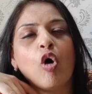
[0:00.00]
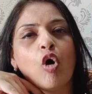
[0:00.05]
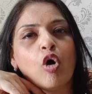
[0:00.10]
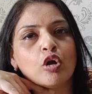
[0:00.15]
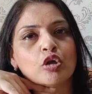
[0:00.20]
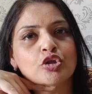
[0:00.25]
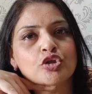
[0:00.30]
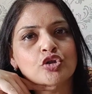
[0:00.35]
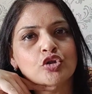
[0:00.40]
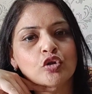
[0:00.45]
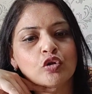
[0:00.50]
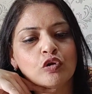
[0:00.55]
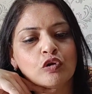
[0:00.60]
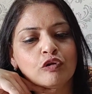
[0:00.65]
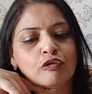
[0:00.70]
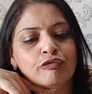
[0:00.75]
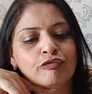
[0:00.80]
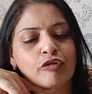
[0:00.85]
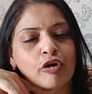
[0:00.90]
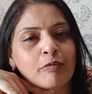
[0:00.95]

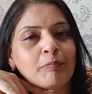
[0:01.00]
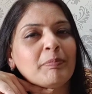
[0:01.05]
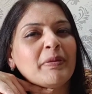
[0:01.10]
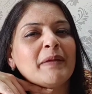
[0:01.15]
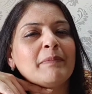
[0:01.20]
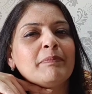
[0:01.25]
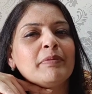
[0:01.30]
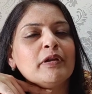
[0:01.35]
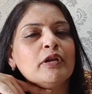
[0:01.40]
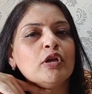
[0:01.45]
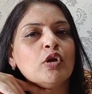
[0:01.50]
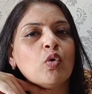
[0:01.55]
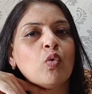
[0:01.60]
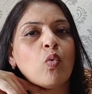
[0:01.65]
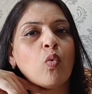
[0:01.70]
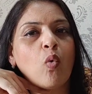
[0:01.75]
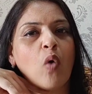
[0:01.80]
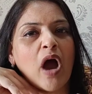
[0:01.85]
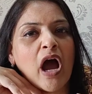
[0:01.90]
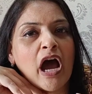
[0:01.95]
Also, for people
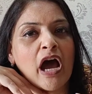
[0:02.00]
who